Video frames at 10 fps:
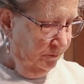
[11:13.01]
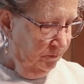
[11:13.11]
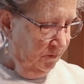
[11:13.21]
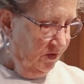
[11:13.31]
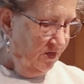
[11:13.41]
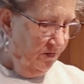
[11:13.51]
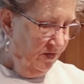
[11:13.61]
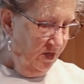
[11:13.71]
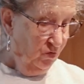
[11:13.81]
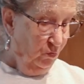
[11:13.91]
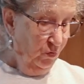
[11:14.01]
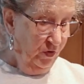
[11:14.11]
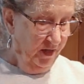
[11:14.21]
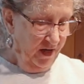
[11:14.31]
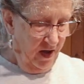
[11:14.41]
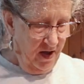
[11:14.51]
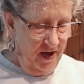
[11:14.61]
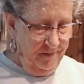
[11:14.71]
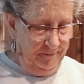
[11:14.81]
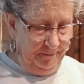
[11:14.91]
because everything's really
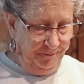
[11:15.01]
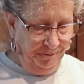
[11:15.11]
hot.